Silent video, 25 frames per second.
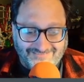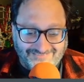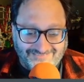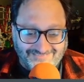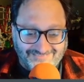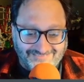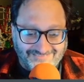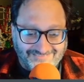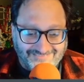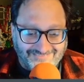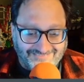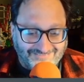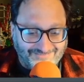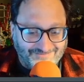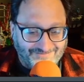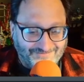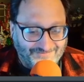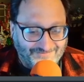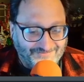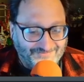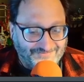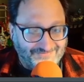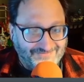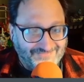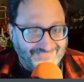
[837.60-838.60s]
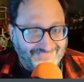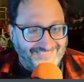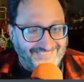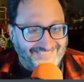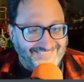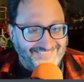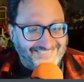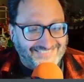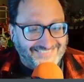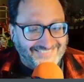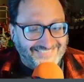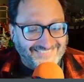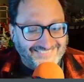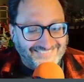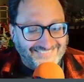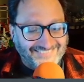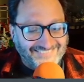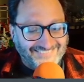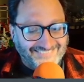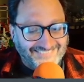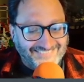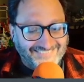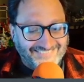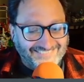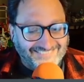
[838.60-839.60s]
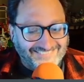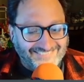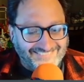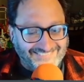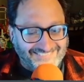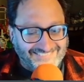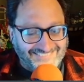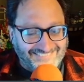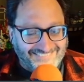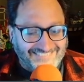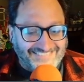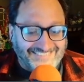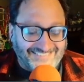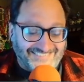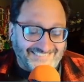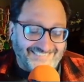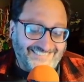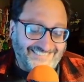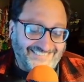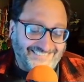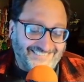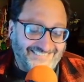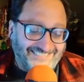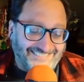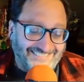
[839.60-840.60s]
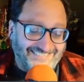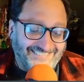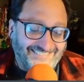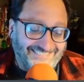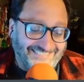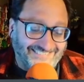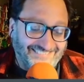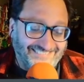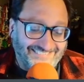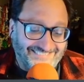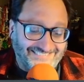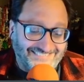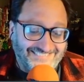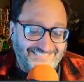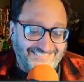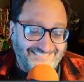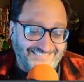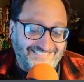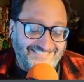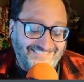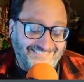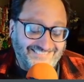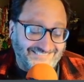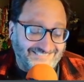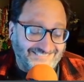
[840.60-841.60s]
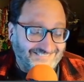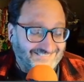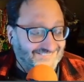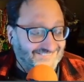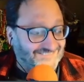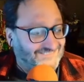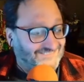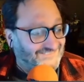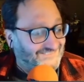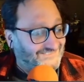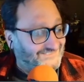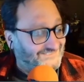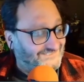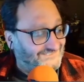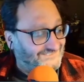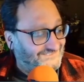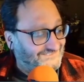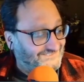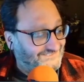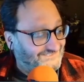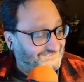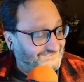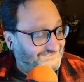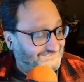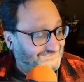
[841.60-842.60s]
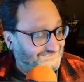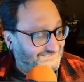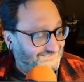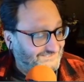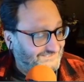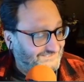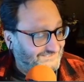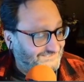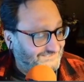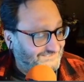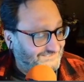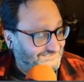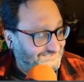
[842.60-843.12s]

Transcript: (silent)